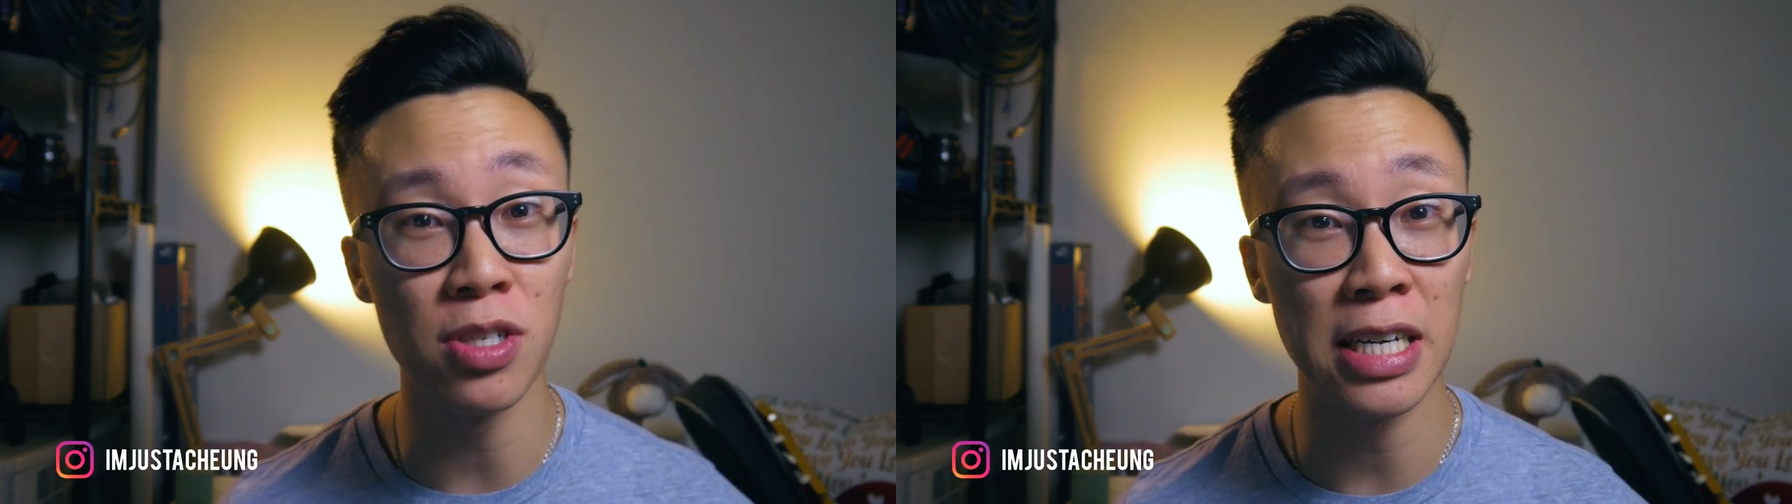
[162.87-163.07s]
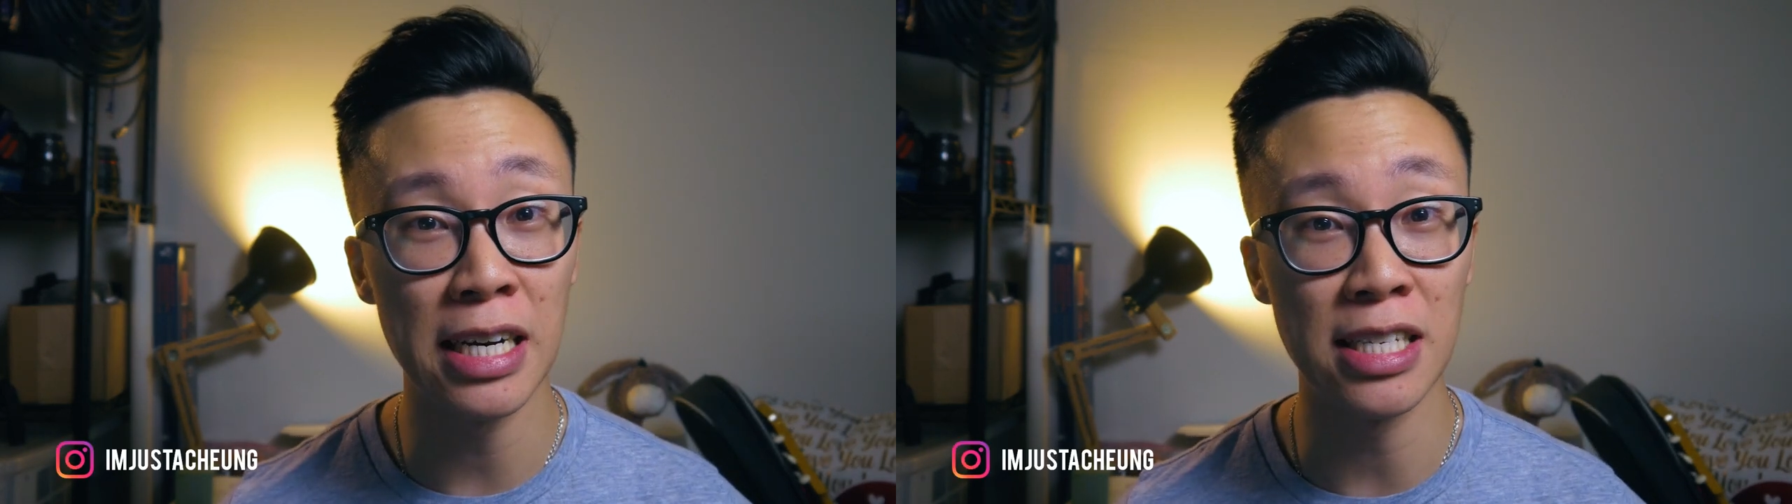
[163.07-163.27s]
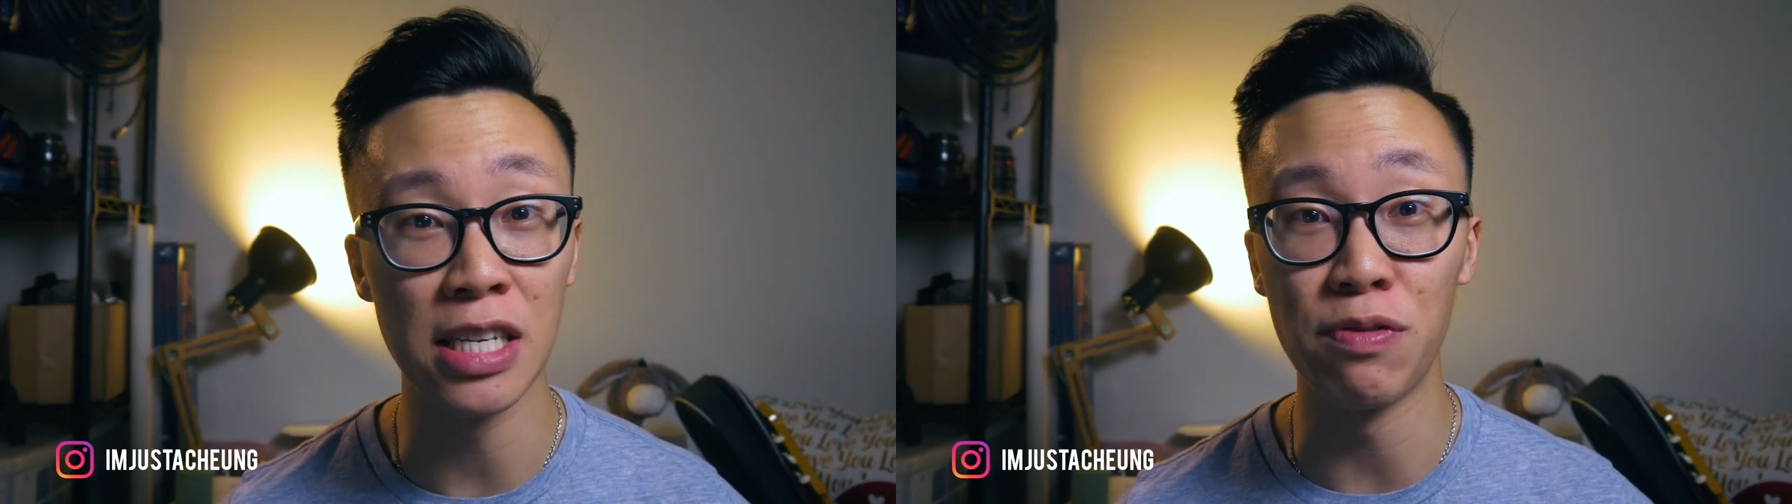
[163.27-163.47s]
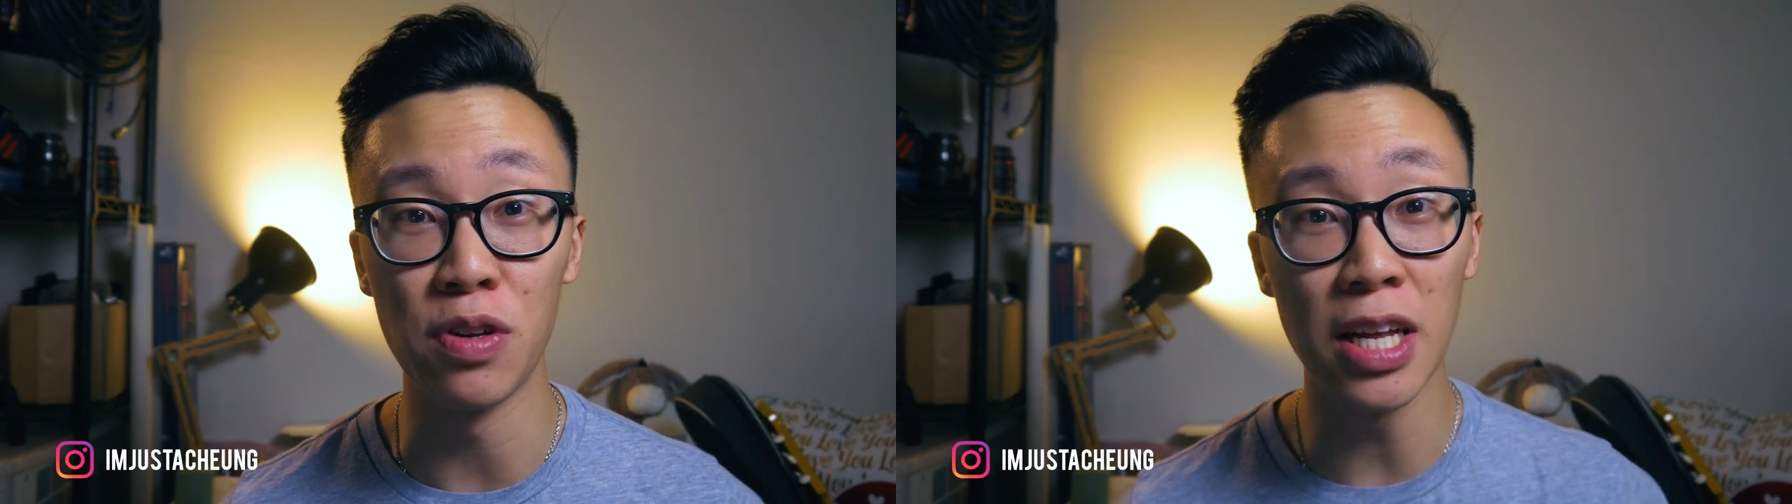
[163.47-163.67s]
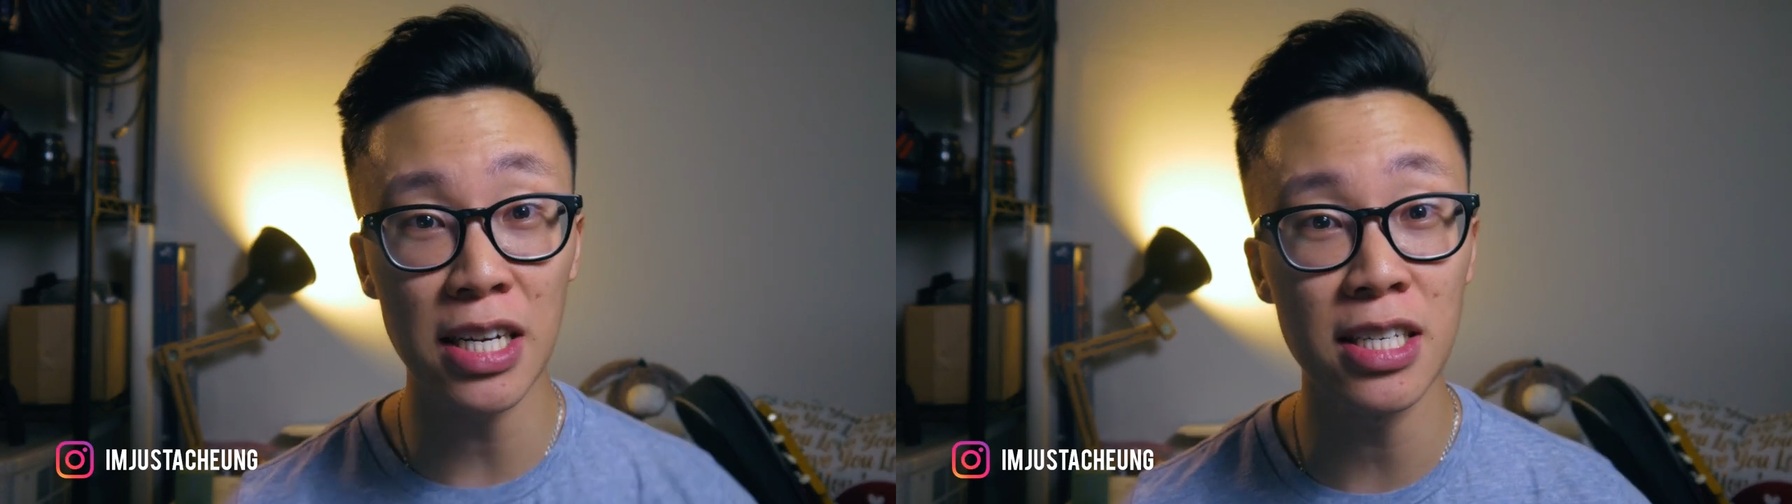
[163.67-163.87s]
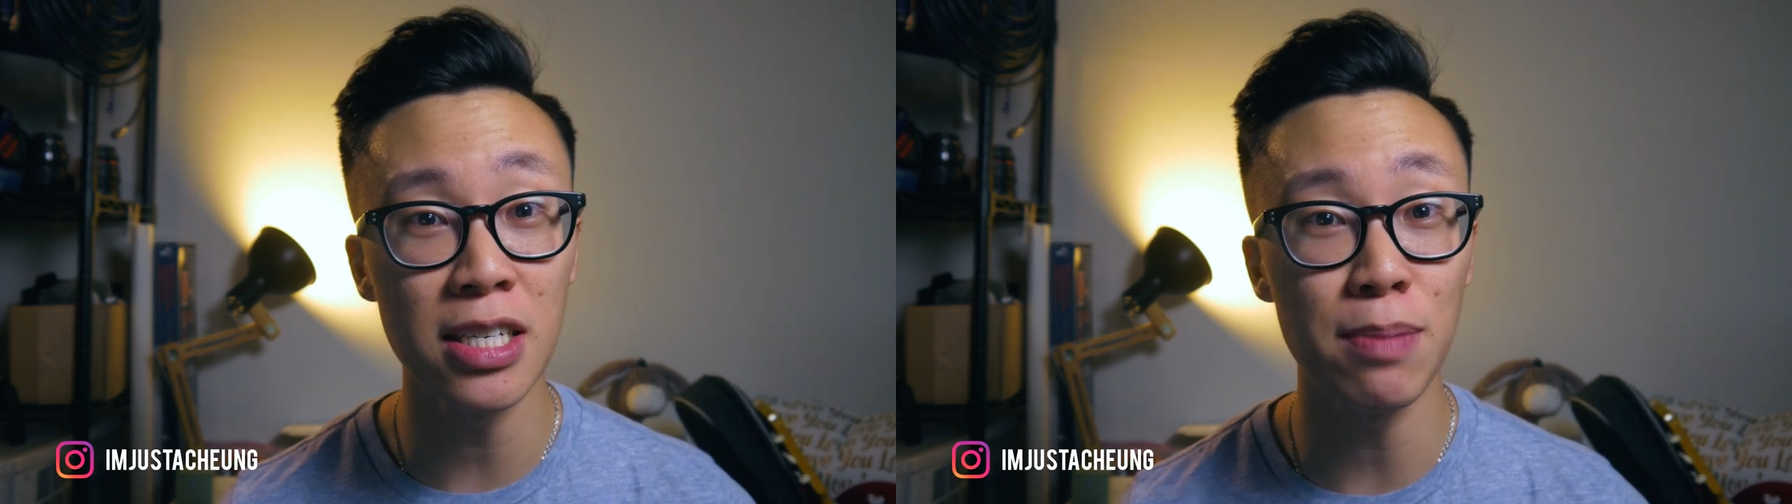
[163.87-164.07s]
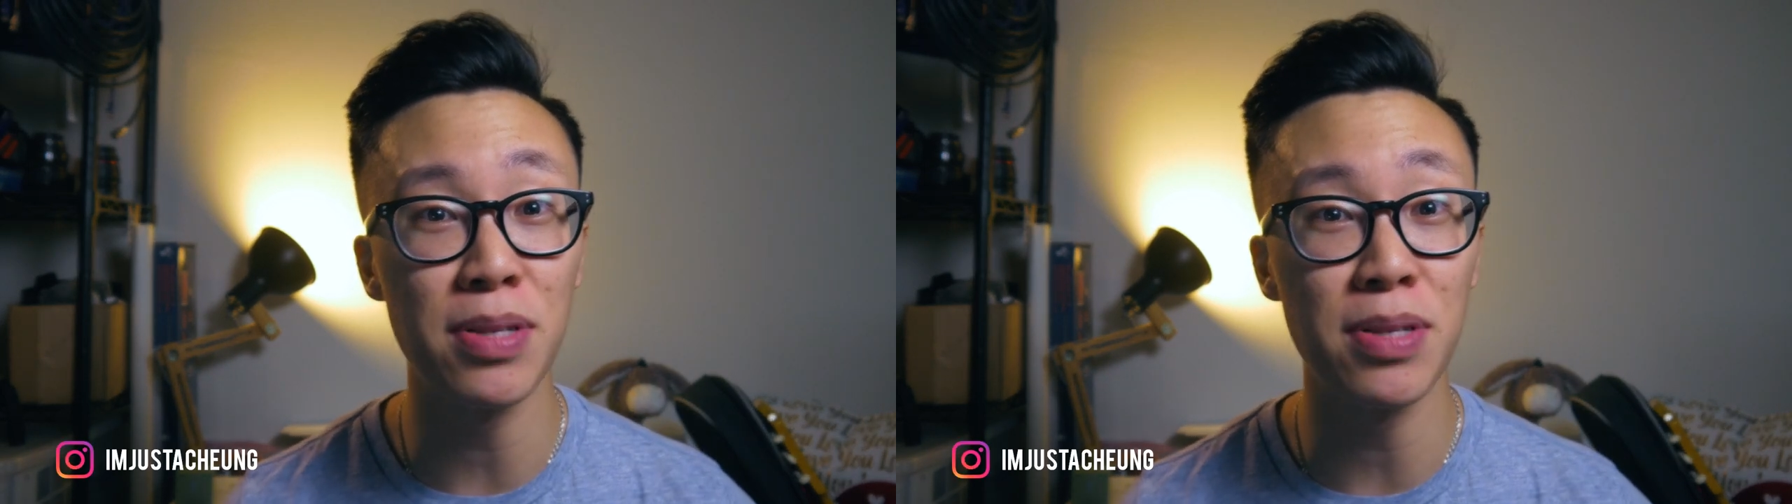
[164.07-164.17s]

you guys and if you liked it,